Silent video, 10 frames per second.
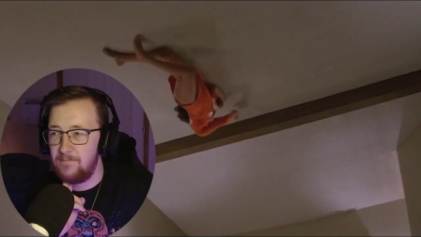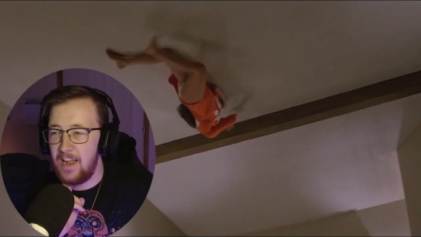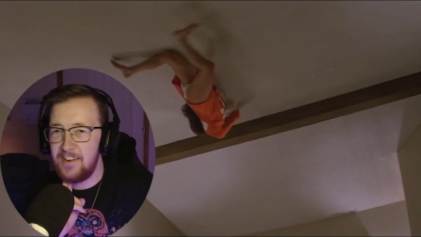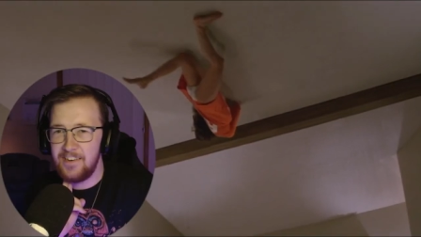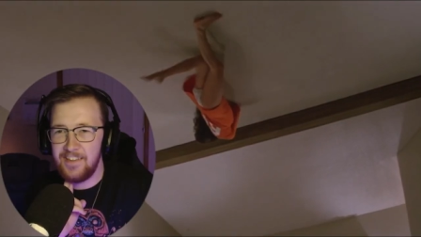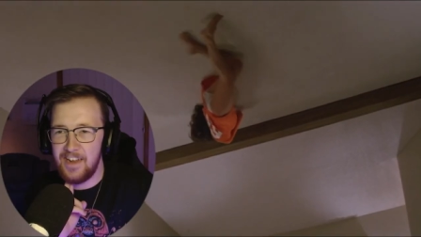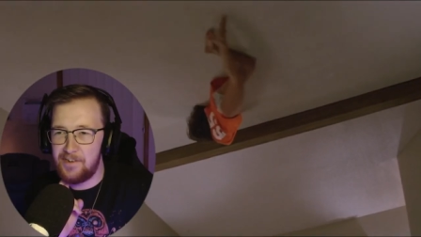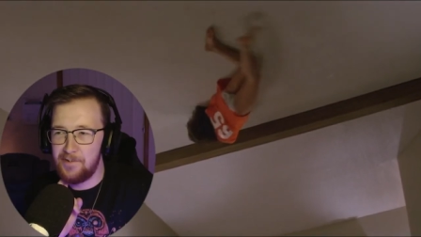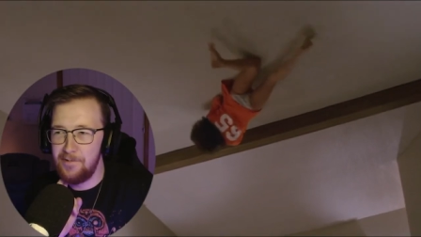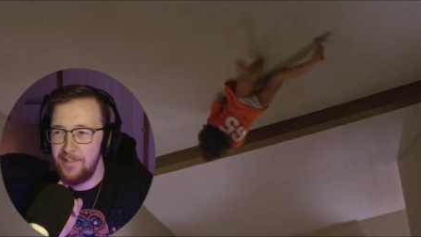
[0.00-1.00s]
How did they
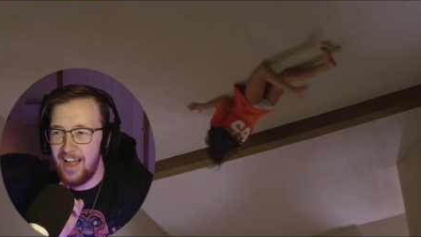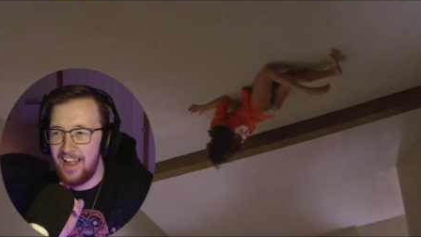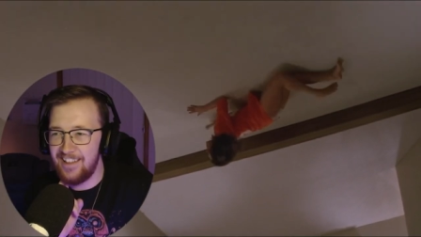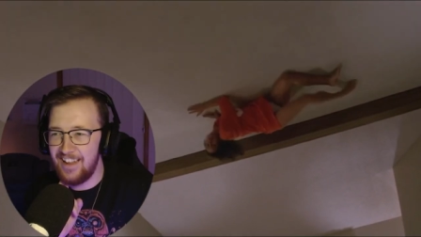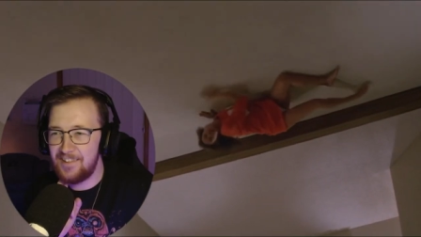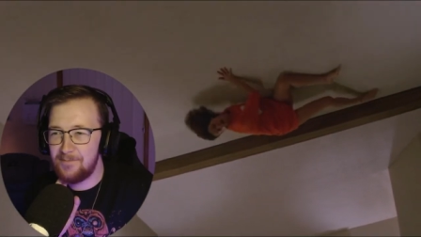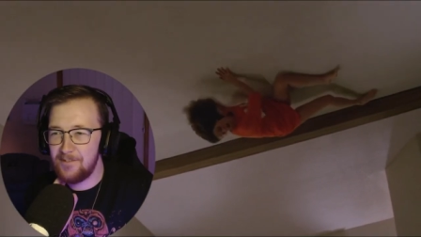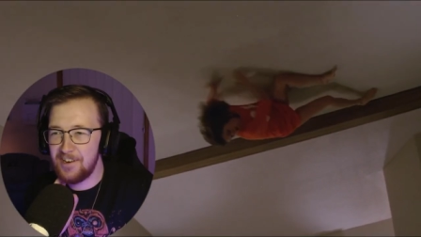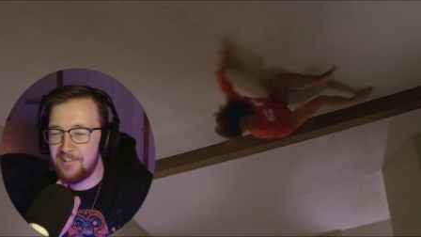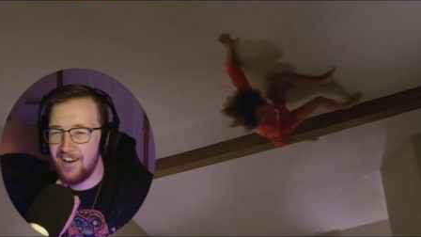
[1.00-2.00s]
do that? That's
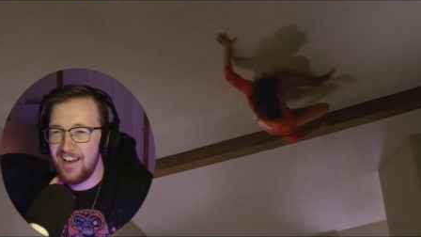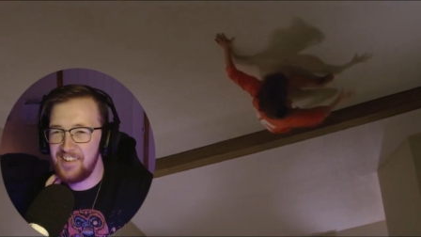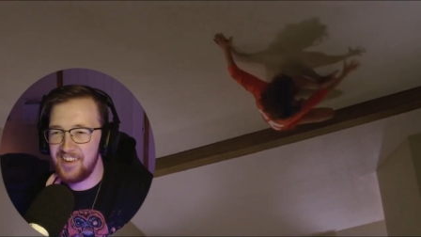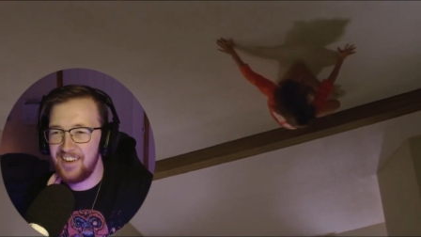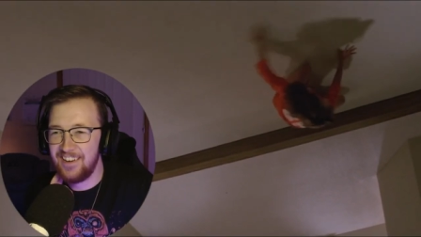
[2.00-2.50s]
pretty crazy.